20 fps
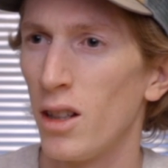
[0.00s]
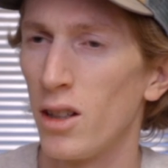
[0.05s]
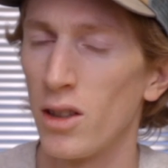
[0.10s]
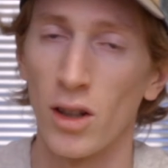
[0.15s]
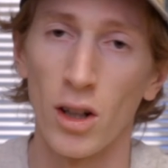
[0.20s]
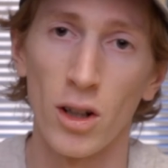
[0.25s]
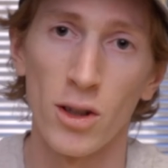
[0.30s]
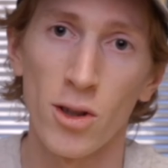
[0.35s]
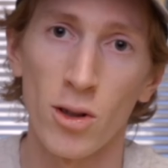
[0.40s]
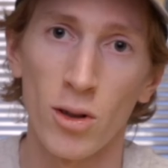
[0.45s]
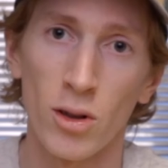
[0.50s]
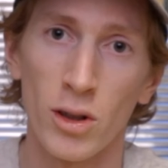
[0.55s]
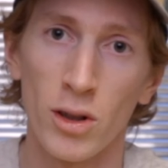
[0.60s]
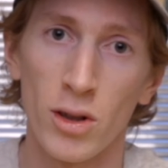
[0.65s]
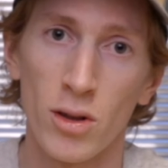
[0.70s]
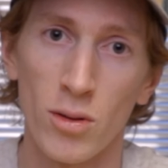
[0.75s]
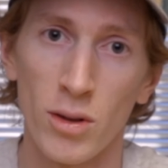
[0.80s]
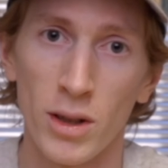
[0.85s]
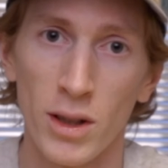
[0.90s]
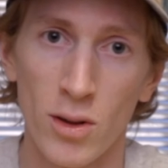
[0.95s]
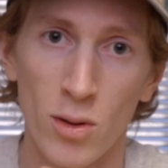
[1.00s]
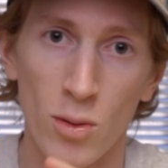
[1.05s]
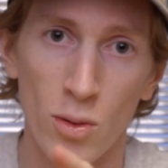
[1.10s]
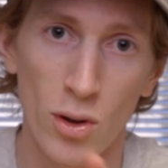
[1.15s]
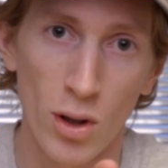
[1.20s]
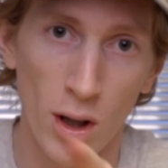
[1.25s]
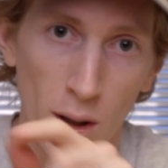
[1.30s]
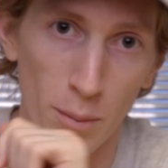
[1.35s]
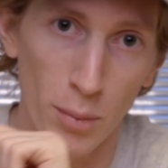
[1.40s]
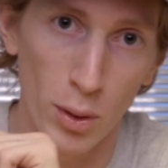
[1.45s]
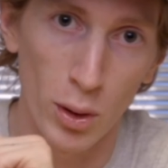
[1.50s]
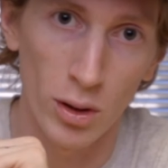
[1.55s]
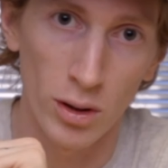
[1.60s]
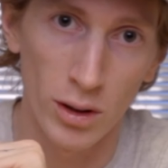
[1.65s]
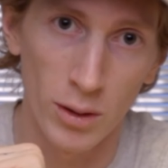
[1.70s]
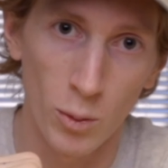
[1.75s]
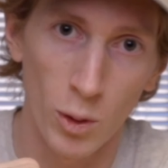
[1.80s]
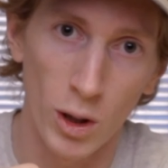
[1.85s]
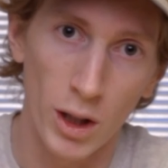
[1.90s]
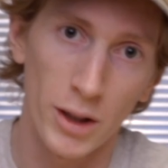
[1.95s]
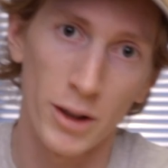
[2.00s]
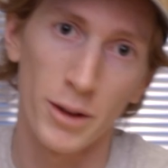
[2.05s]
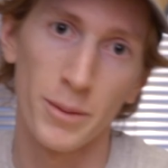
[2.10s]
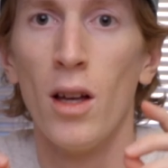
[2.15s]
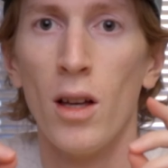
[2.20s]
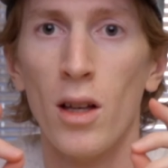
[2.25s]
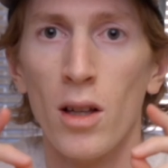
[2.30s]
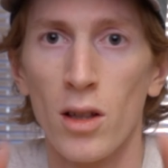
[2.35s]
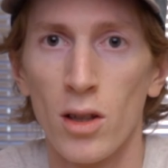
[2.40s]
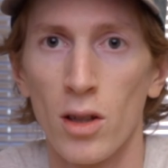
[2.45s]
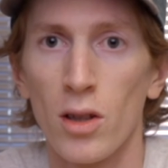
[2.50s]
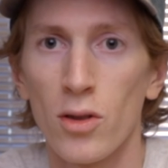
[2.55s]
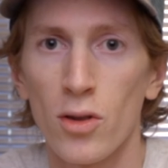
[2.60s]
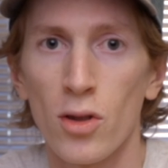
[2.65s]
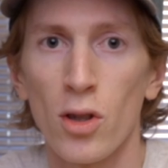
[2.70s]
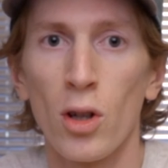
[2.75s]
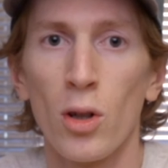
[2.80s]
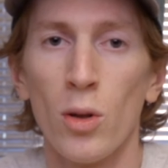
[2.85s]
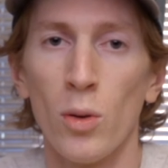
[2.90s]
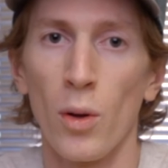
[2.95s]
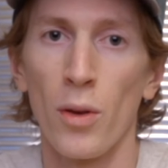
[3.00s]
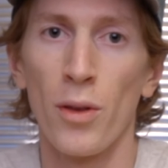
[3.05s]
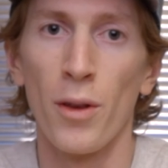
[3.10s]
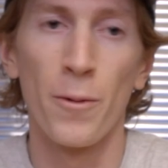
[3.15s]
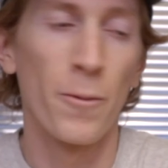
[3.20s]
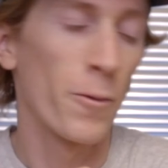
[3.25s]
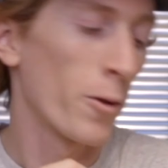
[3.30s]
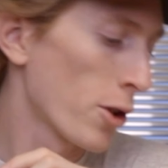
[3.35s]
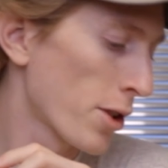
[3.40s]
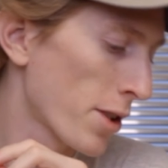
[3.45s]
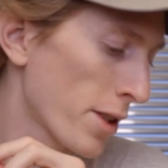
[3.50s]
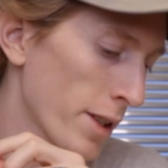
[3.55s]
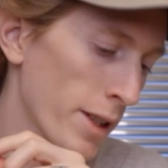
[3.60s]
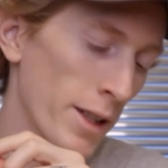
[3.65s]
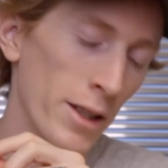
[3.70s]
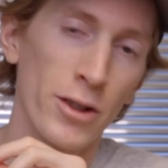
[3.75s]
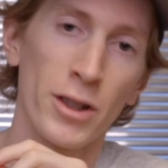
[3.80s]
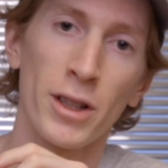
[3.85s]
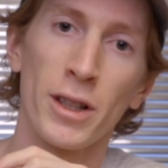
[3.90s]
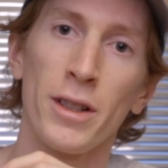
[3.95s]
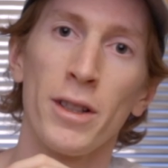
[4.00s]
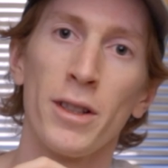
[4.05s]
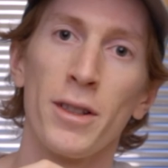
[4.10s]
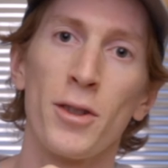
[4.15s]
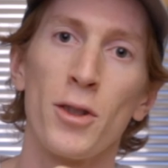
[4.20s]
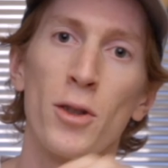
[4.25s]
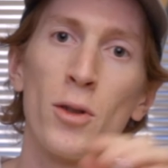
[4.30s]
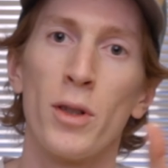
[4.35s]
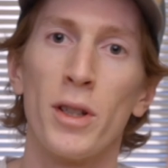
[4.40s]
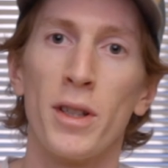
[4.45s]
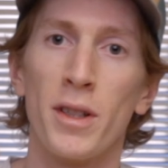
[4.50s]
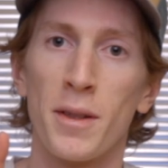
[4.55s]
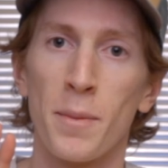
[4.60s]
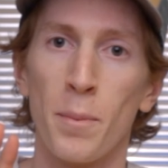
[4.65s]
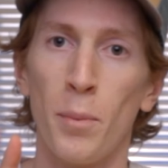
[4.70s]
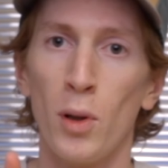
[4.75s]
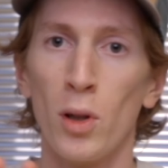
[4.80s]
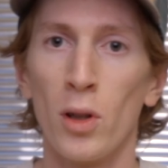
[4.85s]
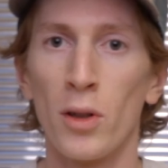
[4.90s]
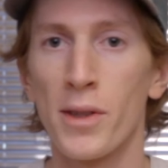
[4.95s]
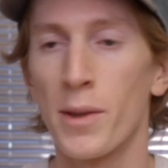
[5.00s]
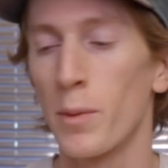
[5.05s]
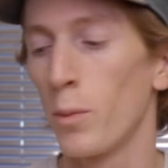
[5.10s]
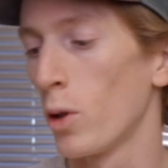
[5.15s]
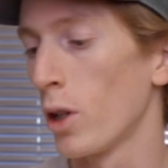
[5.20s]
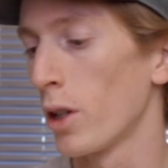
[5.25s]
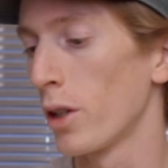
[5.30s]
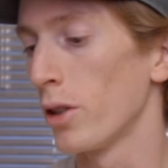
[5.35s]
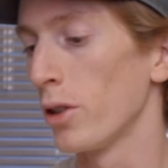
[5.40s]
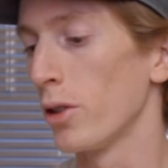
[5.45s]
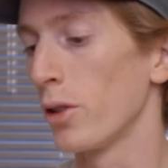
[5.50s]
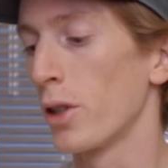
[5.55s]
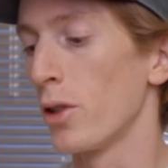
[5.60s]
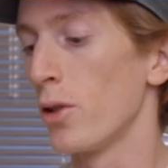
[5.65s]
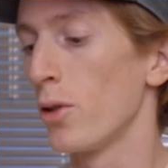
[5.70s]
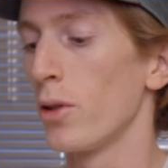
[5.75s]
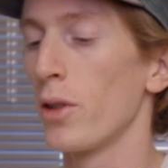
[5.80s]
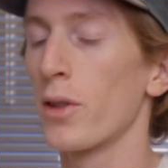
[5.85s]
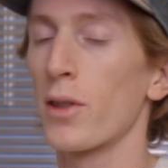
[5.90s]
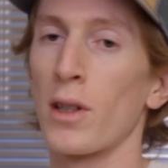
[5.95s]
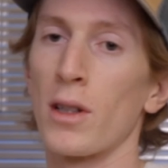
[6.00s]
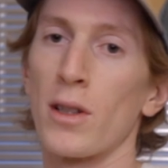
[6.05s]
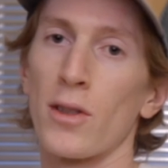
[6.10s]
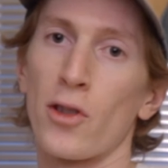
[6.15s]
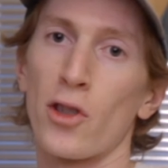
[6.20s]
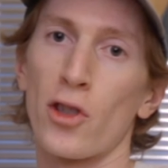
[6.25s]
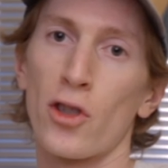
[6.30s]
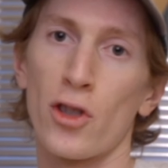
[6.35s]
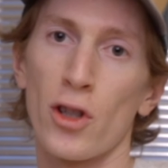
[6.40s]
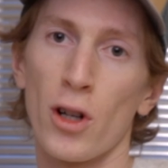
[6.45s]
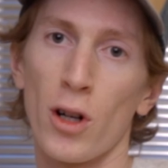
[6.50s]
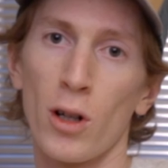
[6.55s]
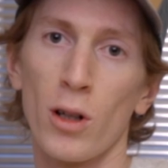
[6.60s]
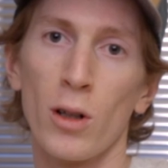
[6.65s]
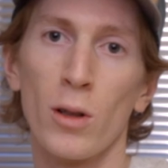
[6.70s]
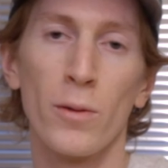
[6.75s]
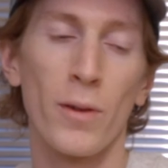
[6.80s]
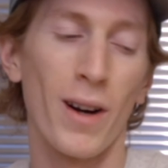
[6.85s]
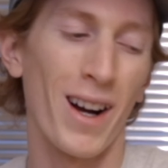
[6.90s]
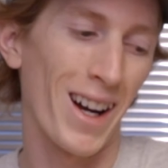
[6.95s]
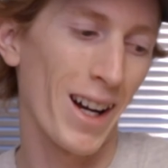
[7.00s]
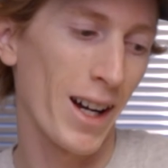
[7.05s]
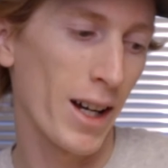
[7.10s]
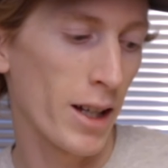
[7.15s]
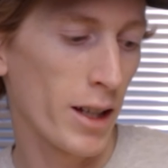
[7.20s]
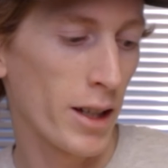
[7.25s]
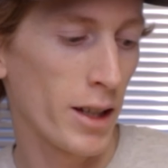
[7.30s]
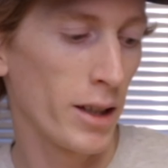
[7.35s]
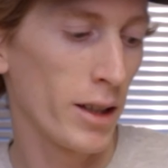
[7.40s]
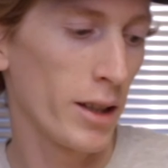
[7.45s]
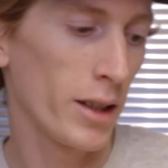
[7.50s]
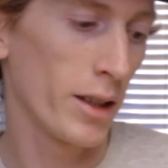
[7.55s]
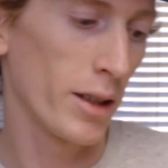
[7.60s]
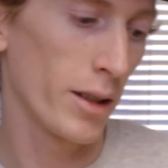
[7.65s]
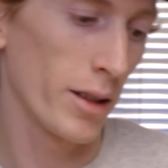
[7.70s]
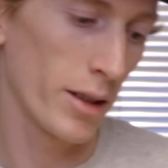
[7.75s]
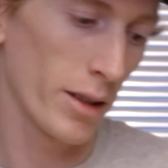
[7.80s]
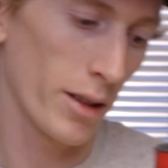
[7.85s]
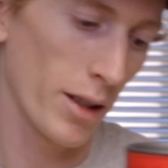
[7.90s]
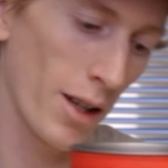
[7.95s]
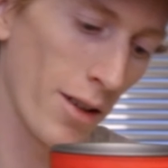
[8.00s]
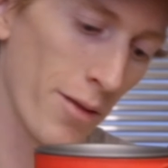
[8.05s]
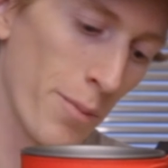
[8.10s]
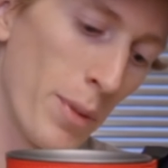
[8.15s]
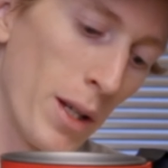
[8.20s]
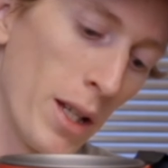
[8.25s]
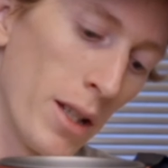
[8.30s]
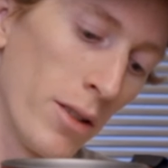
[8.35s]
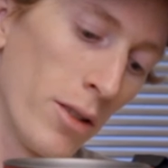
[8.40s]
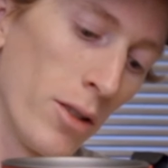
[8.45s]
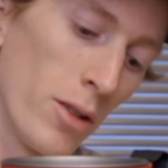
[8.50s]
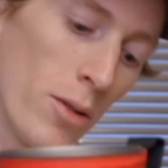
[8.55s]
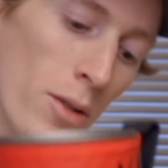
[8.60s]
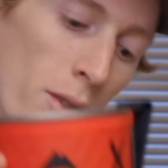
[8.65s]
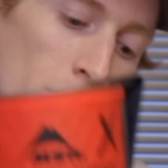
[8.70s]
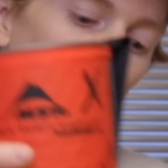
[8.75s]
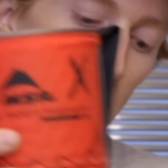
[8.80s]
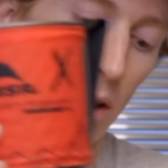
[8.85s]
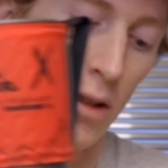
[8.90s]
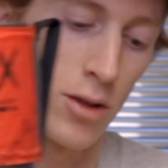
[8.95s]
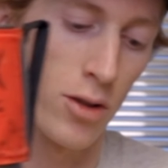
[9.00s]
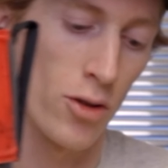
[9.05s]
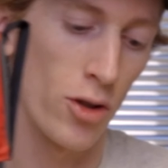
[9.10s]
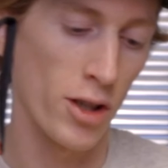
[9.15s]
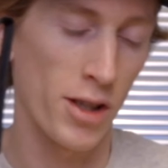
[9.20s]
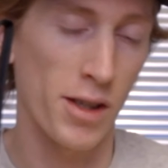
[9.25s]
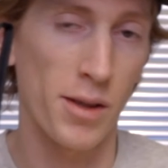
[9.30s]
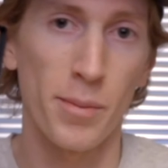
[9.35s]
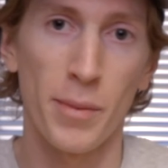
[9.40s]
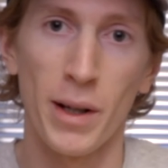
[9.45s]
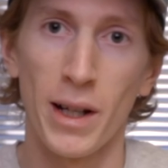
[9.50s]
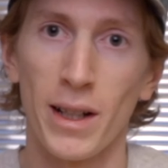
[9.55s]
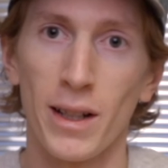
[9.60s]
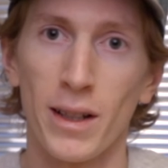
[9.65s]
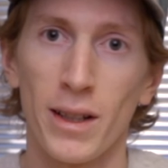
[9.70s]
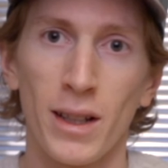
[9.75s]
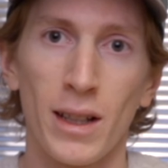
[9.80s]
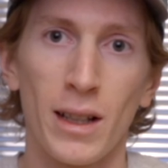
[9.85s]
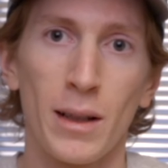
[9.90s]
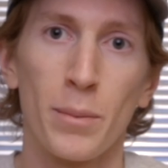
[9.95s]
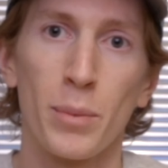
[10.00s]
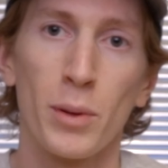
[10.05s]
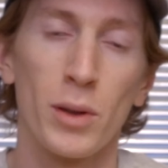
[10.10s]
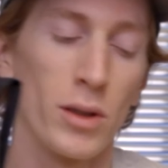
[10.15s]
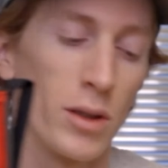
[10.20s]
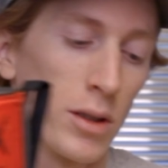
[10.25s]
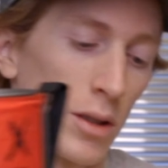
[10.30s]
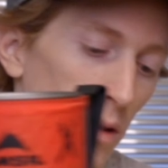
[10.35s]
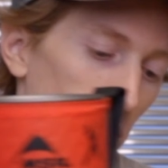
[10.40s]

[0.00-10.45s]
You're also going to need to start boiling water. So the first thing that you're gonna need to do is boil some water. You can do this on a stove. I have been using just my camper